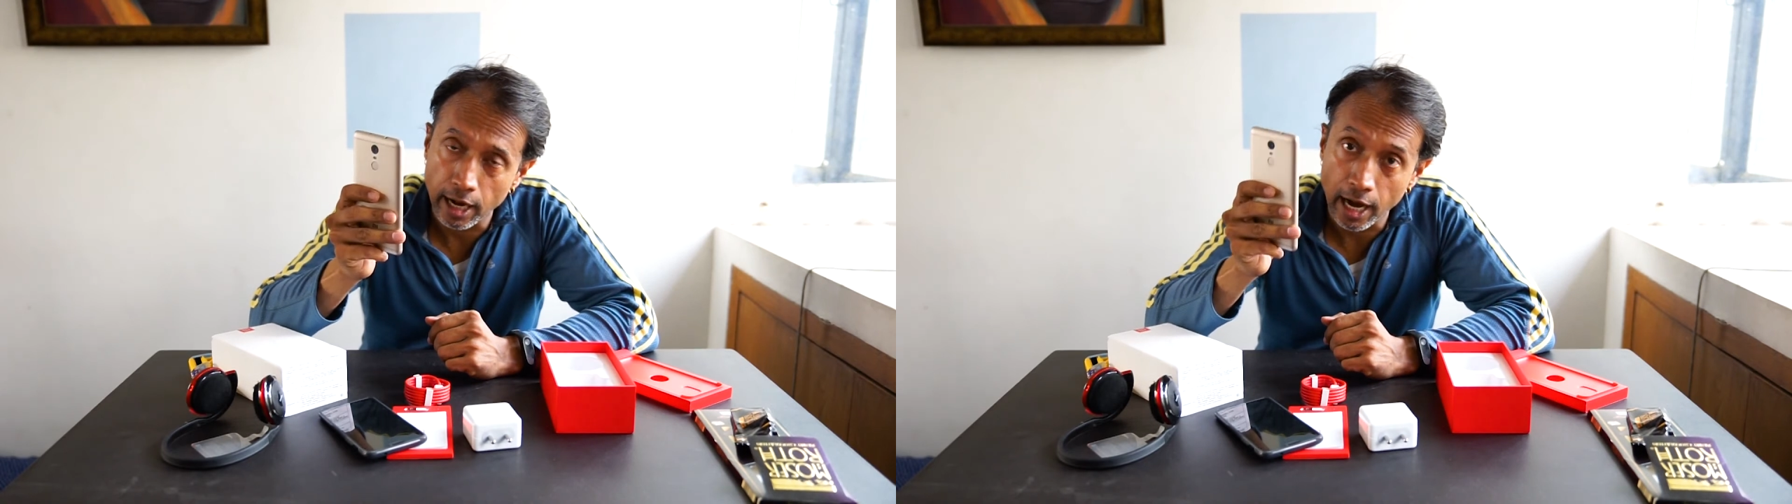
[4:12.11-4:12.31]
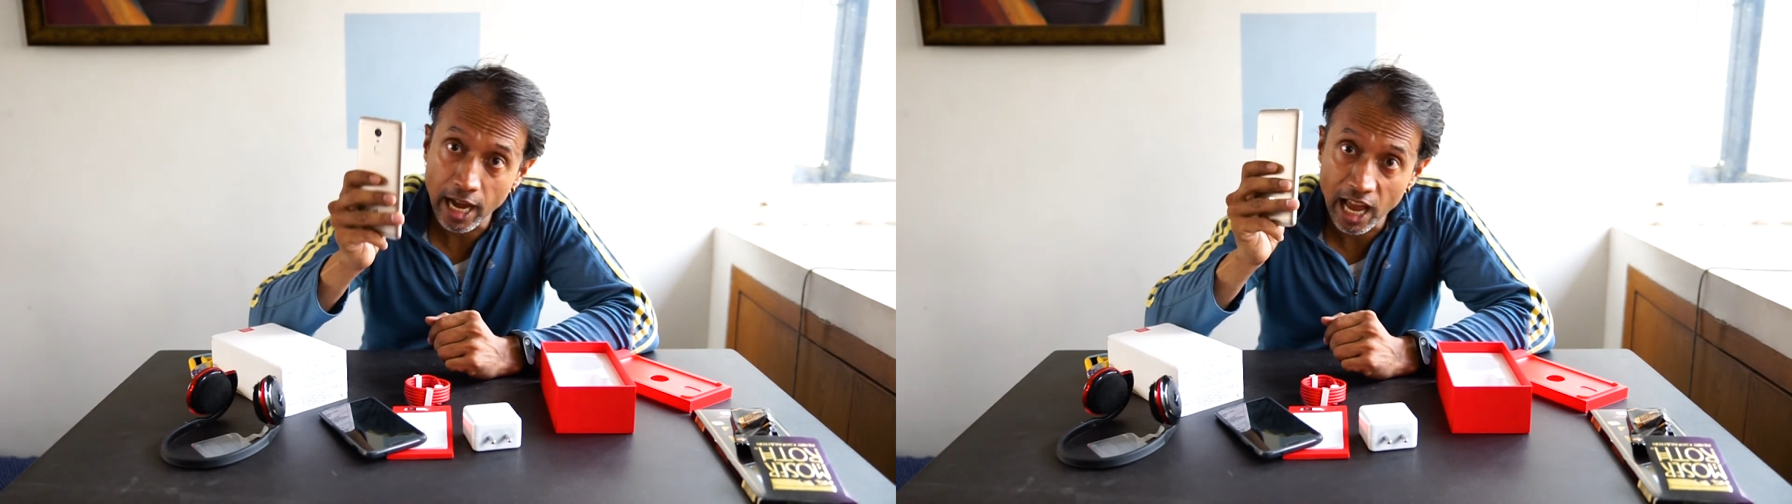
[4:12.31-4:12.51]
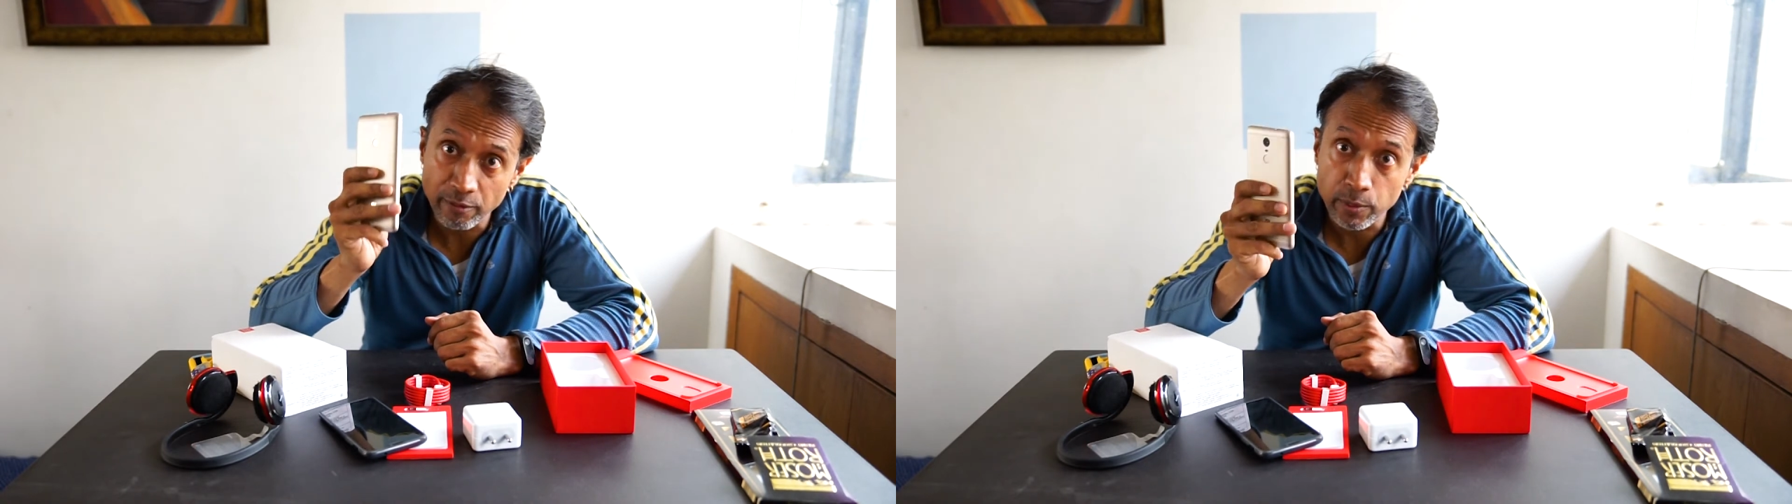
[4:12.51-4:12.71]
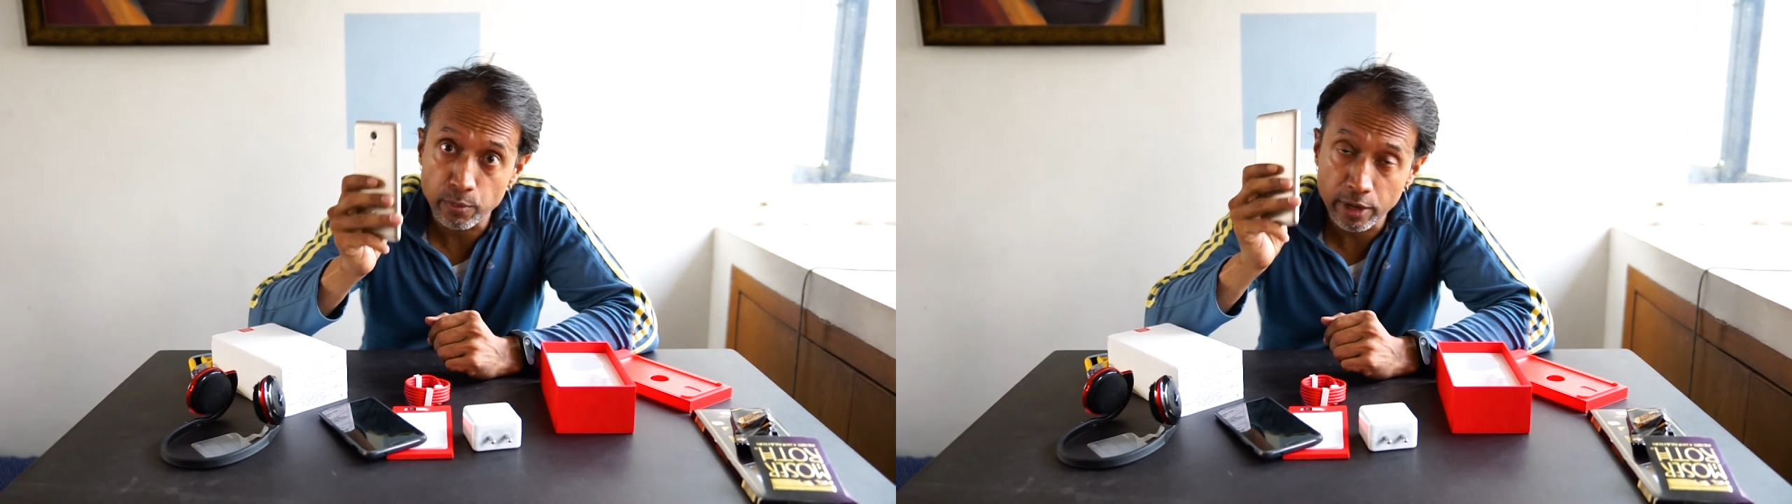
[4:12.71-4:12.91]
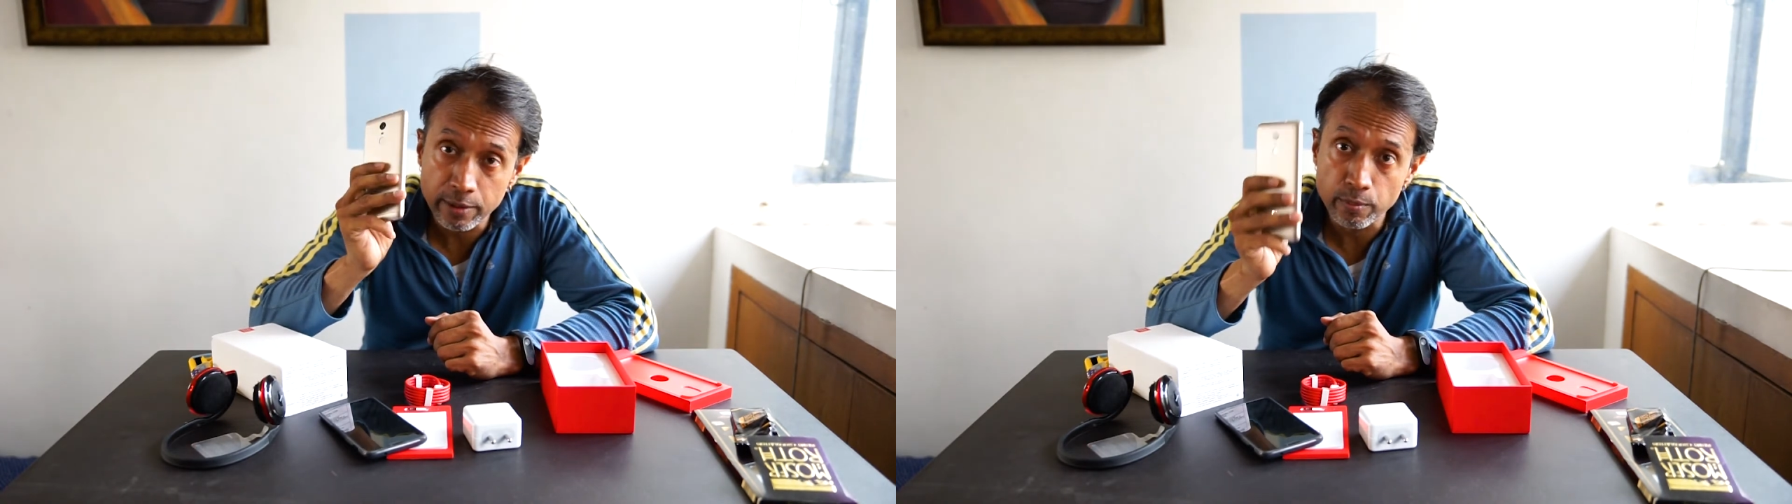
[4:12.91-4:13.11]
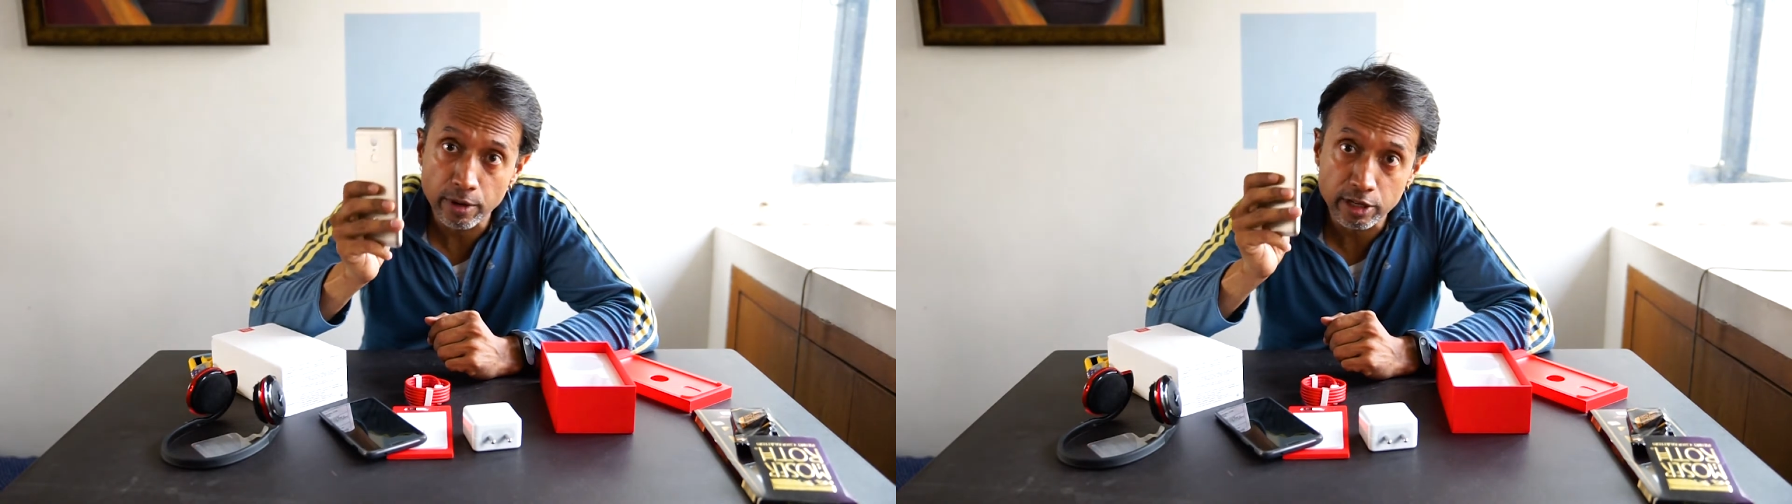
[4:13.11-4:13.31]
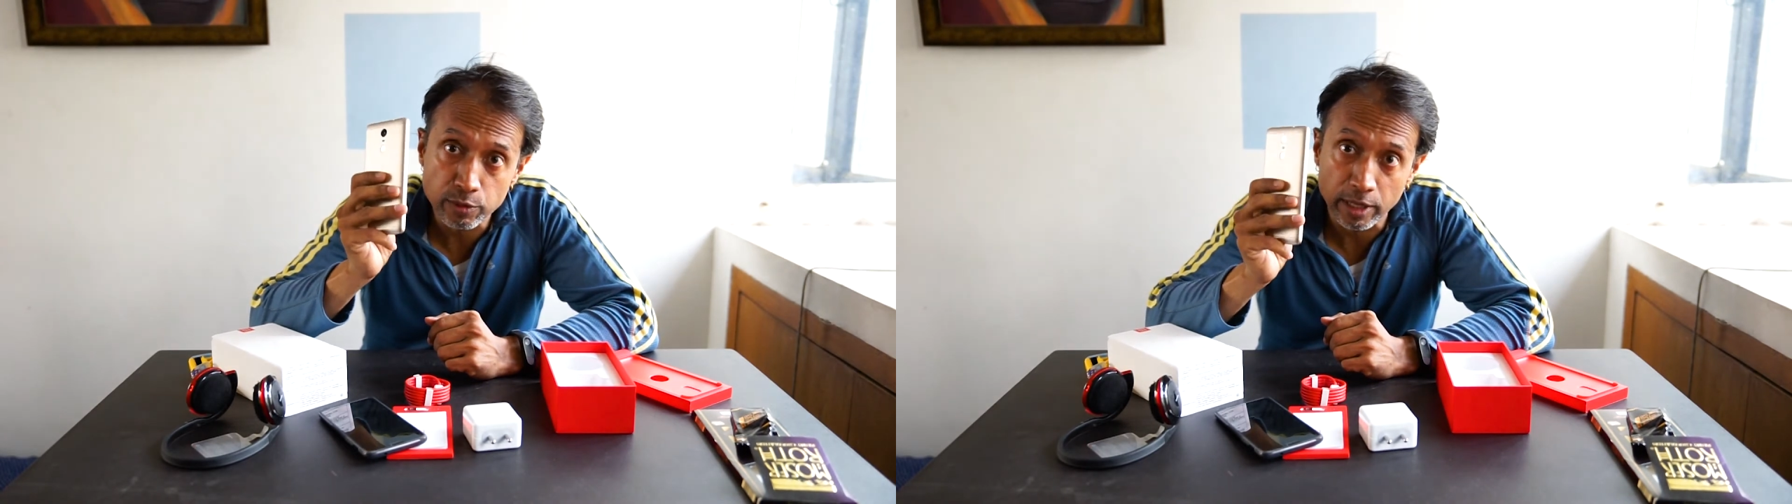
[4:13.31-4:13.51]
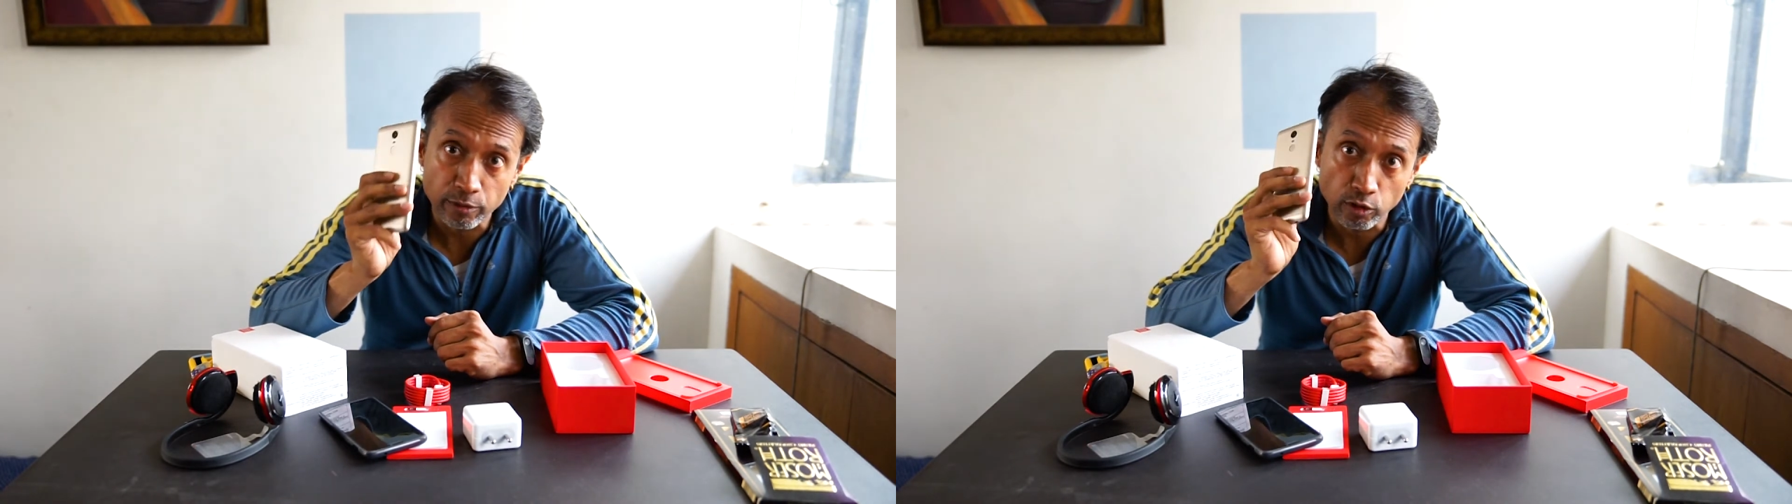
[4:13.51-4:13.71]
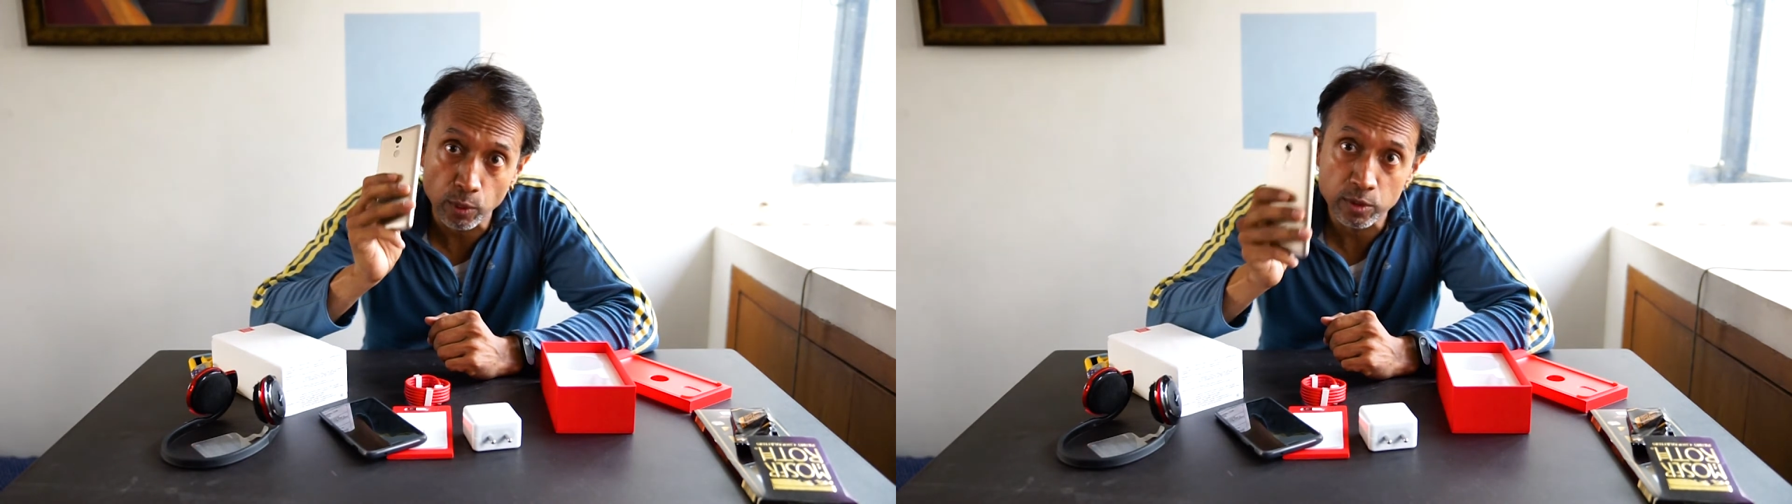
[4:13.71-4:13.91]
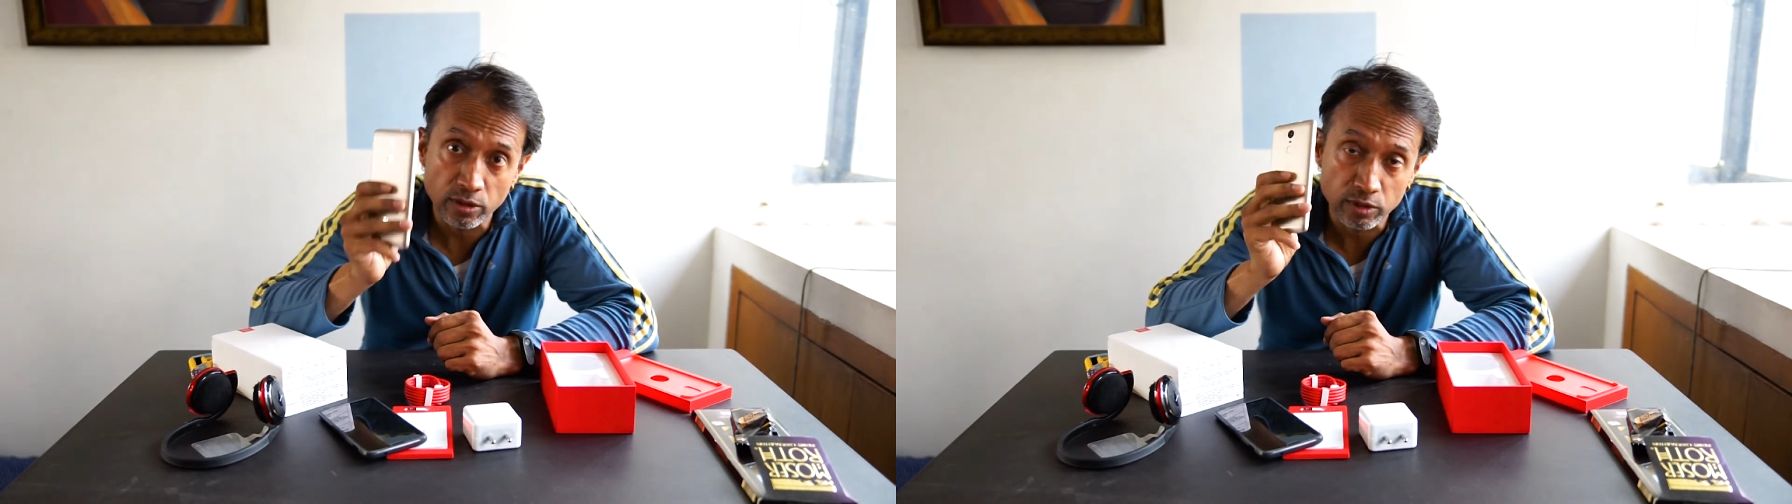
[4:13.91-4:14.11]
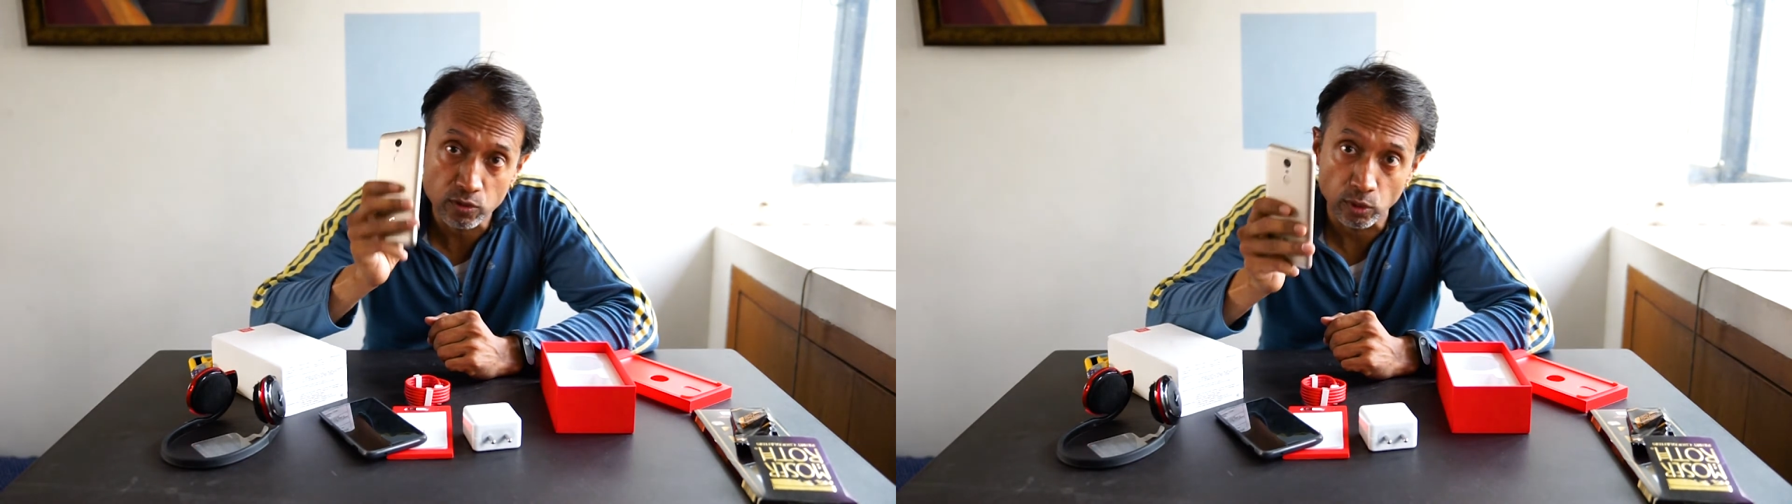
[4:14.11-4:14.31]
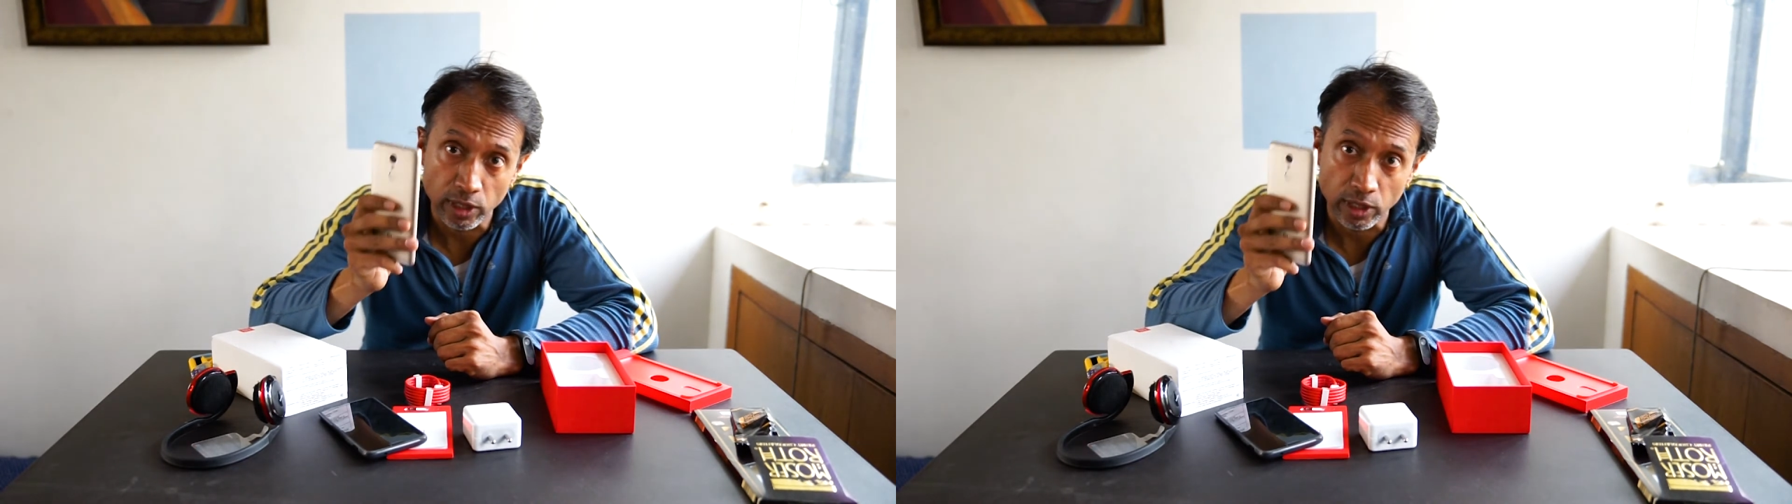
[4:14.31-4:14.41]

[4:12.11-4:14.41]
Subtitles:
I have been pretty impressed by the performance of this phone.